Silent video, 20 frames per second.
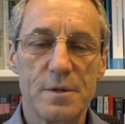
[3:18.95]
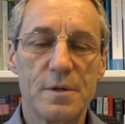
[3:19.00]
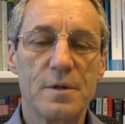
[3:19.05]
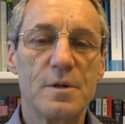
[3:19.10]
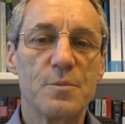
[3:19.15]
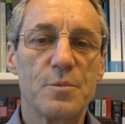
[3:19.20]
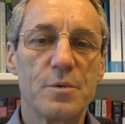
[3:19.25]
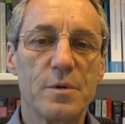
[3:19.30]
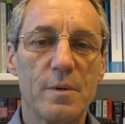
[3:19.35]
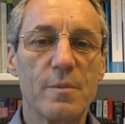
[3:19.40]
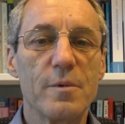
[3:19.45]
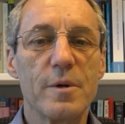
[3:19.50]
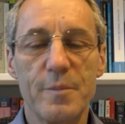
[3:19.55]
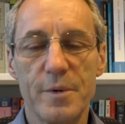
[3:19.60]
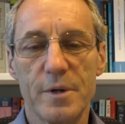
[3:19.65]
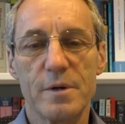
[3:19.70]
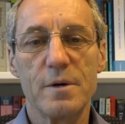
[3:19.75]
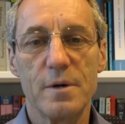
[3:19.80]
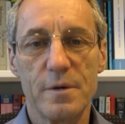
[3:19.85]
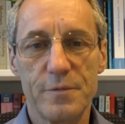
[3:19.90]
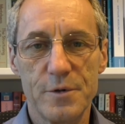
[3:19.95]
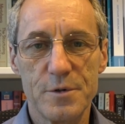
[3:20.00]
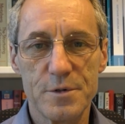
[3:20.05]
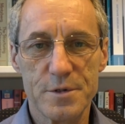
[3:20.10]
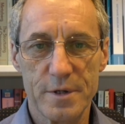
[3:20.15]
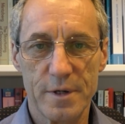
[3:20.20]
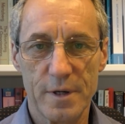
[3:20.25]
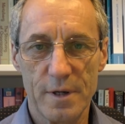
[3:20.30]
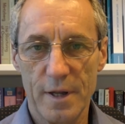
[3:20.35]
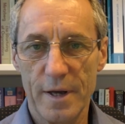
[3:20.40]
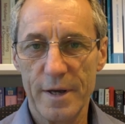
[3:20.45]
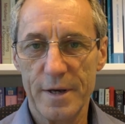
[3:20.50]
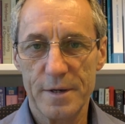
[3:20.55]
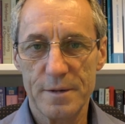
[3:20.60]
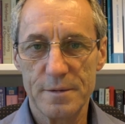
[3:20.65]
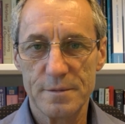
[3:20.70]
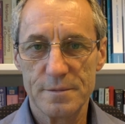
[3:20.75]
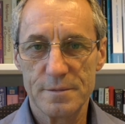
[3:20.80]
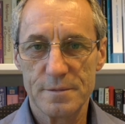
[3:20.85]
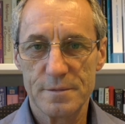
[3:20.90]
then you're probably better off using a layer
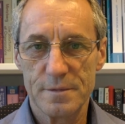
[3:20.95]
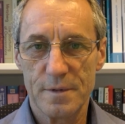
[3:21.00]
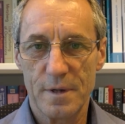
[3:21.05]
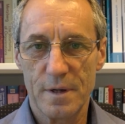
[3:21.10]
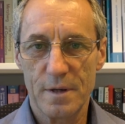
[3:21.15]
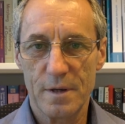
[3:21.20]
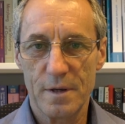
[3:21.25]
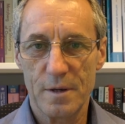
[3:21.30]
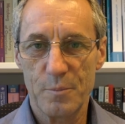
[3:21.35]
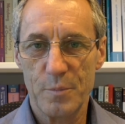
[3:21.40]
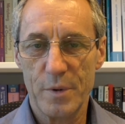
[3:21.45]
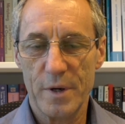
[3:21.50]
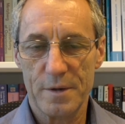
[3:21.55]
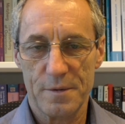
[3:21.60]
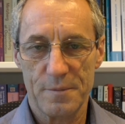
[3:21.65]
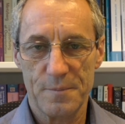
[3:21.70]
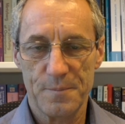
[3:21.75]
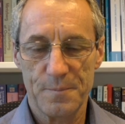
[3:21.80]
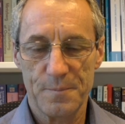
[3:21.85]
pattern.